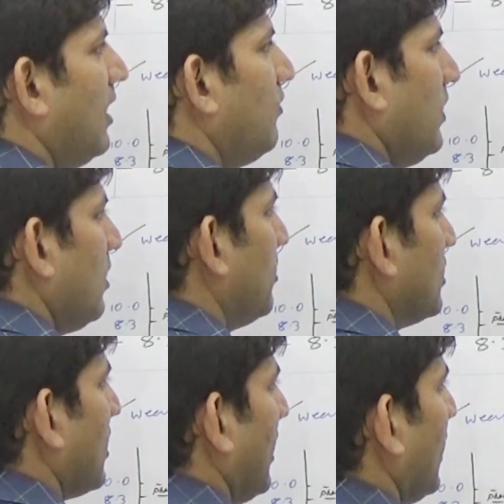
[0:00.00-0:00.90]
and weak
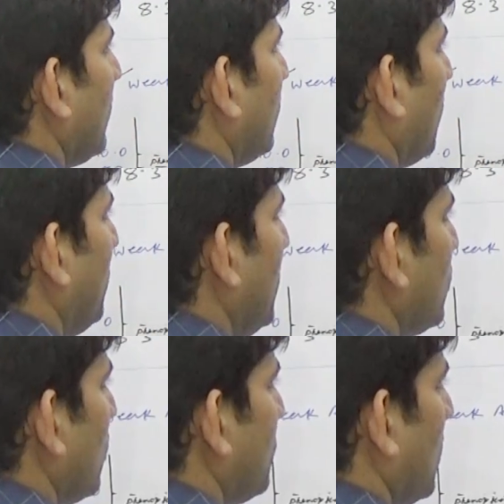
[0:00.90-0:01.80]
base, again the
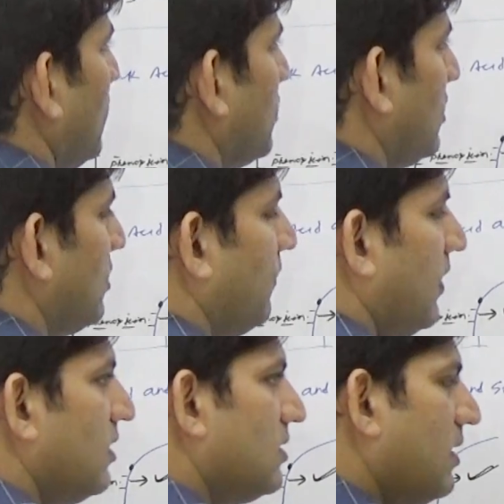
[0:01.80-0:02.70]
pH of solution is
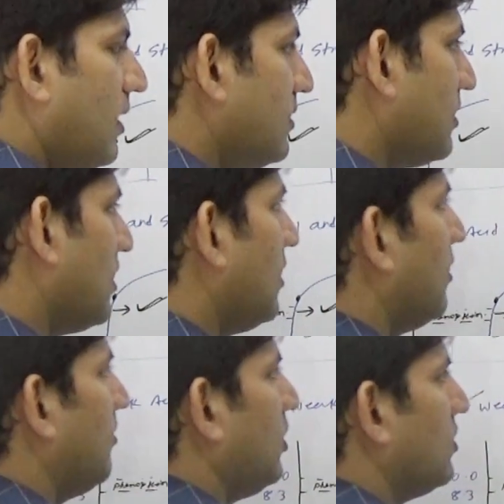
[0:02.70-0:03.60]
very less
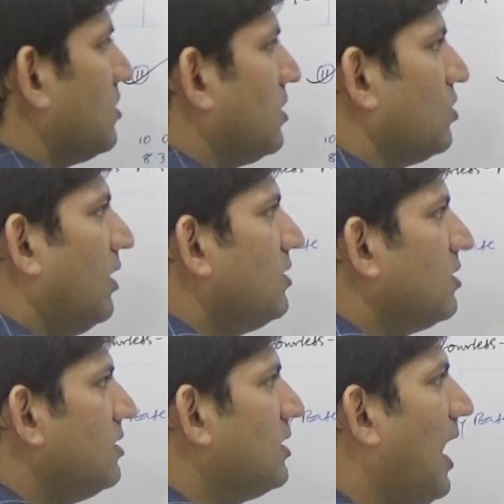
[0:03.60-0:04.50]
because the
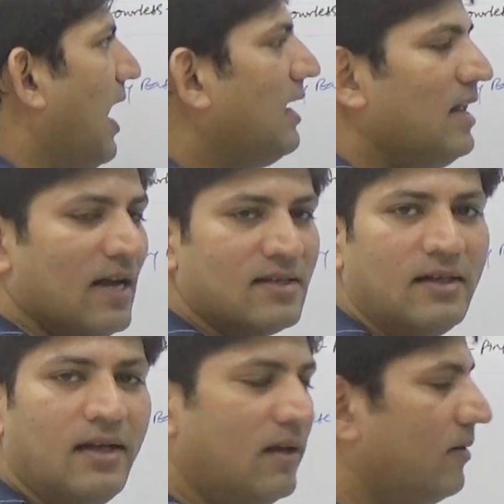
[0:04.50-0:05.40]
solution is highly
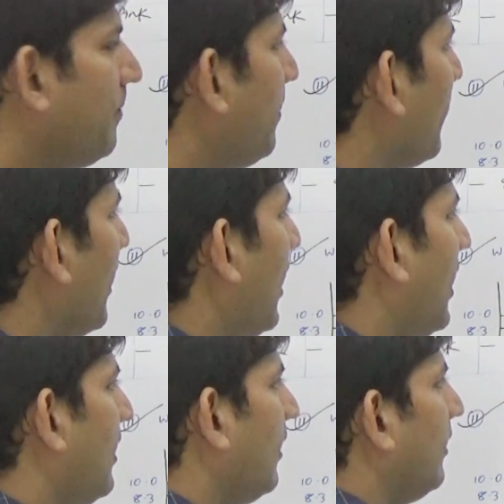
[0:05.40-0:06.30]
acidic,
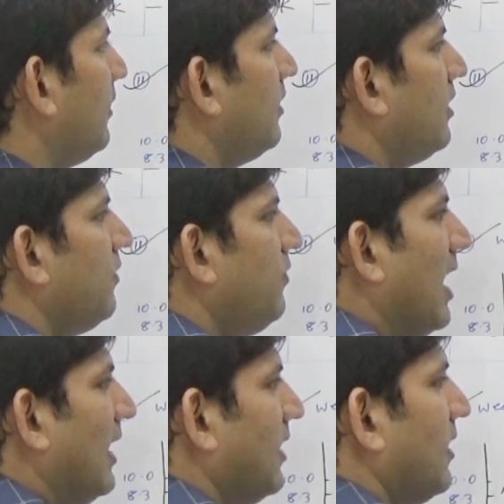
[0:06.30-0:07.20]
and if we
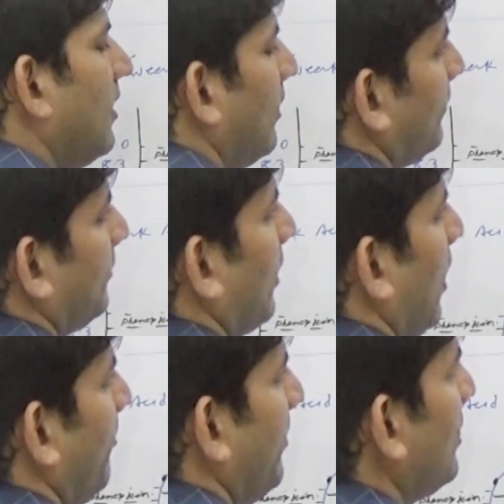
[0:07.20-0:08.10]
added
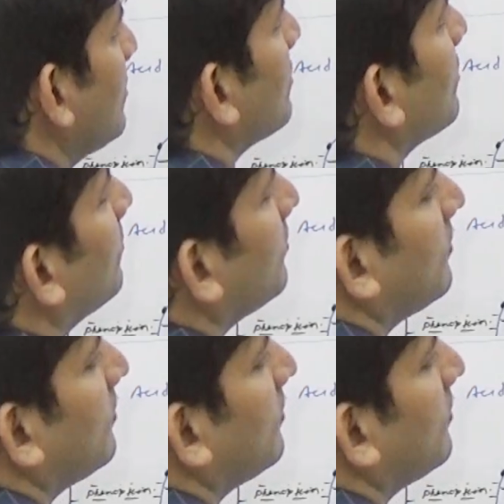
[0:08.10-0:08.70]
a base,